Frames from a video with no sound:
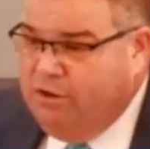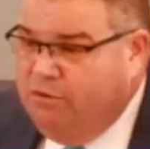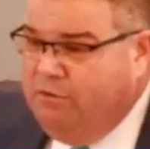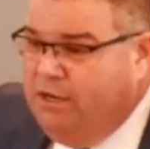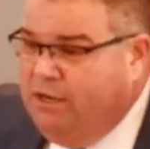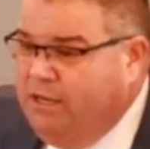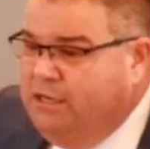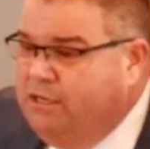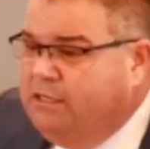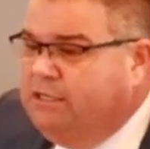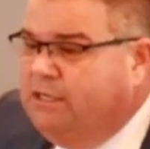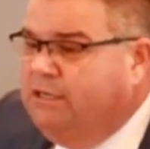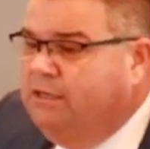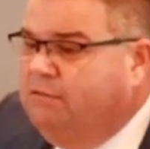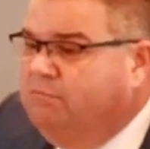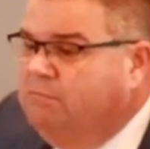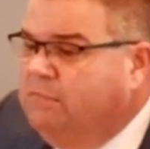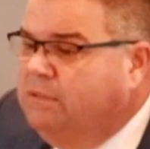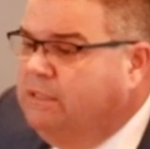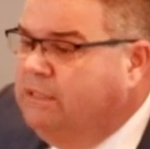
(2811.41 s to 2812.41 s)
to come.
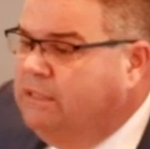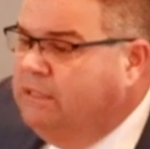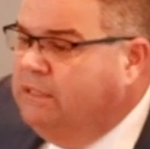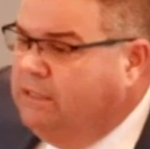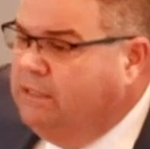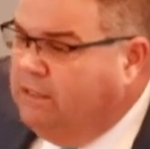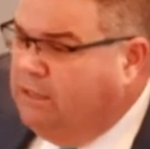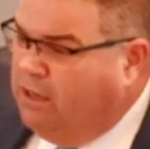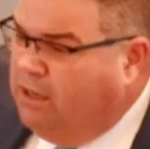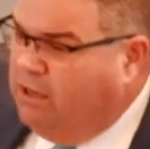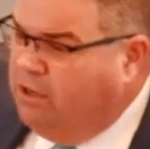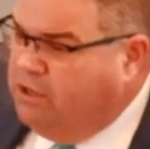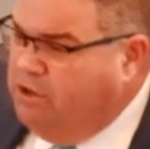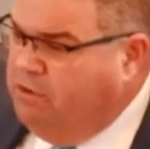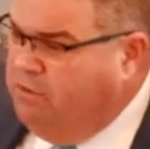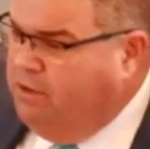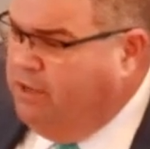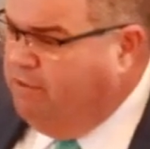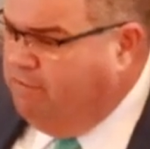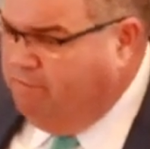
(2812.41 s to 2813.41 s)
Or you
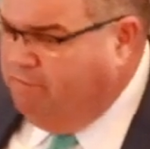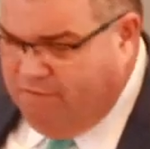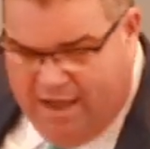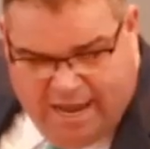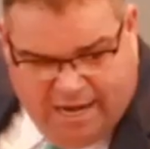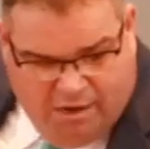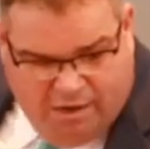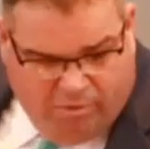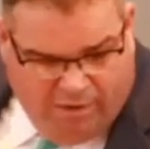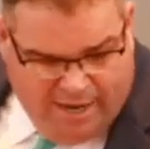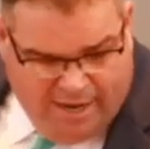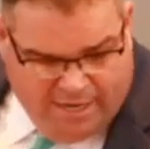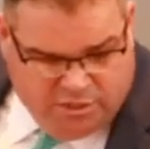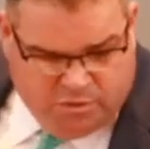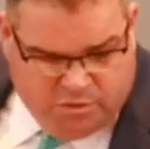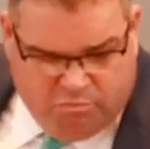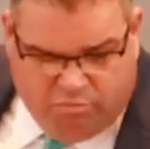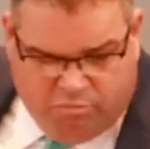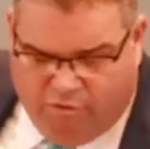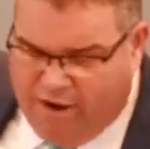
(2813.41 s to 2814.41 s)
need to find a place to
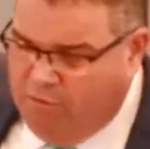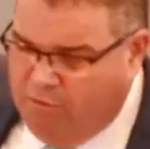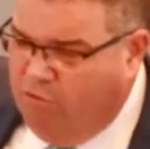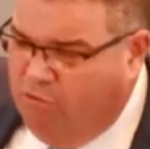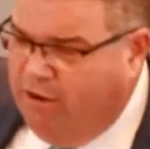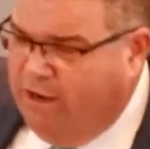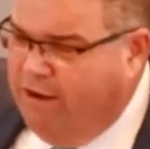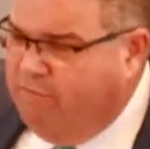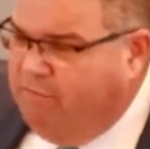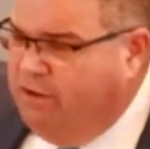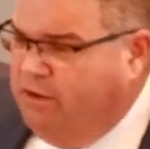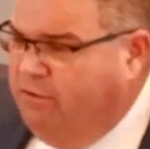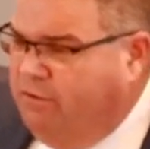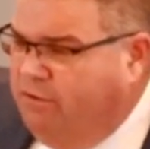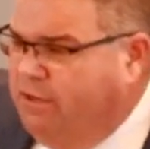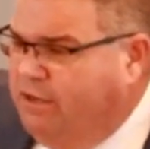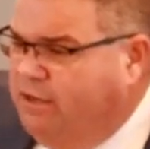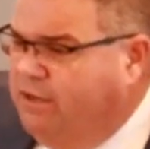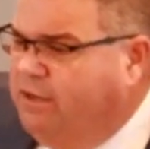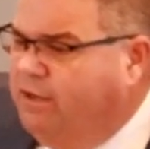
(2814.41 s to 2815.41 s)
pray. Whatever you need to
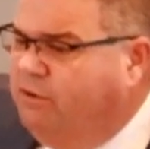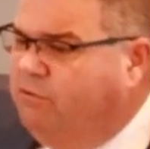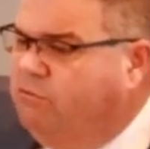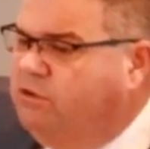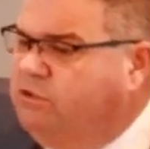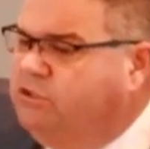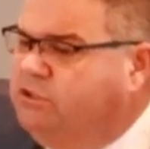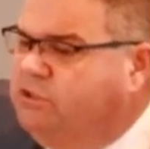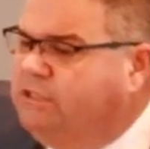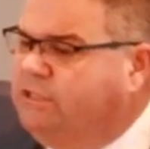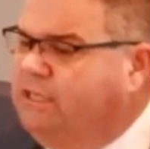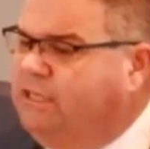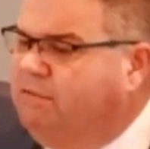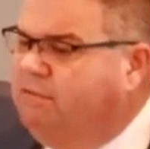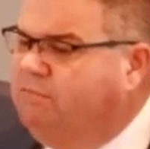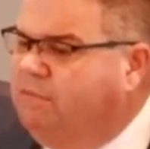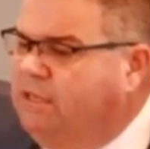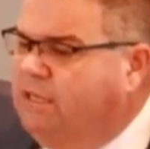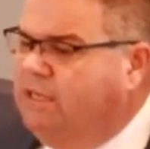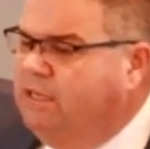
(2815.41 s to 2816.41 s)
do, would you
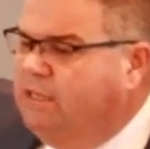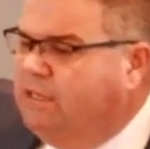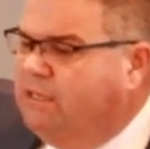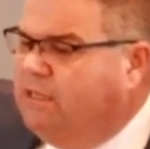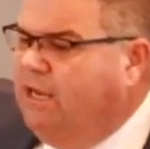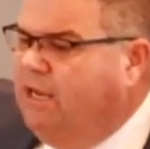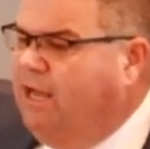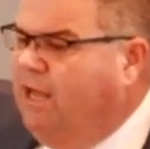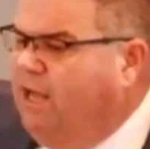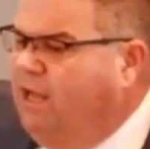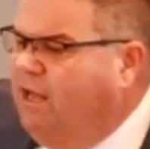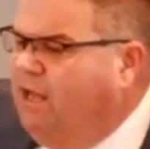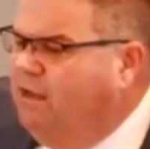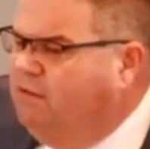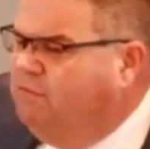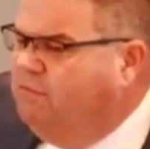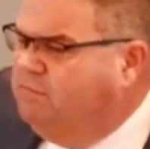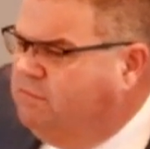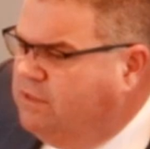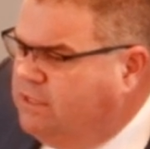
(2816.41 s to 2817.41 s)
come?
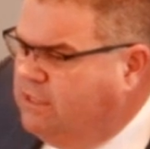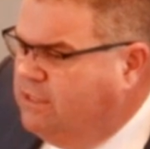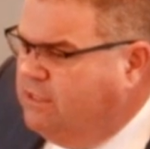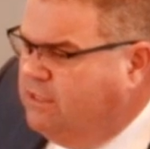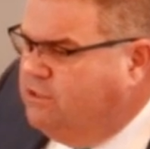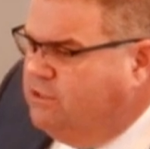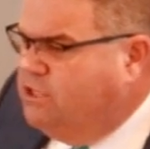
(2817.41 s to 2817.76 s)
Come just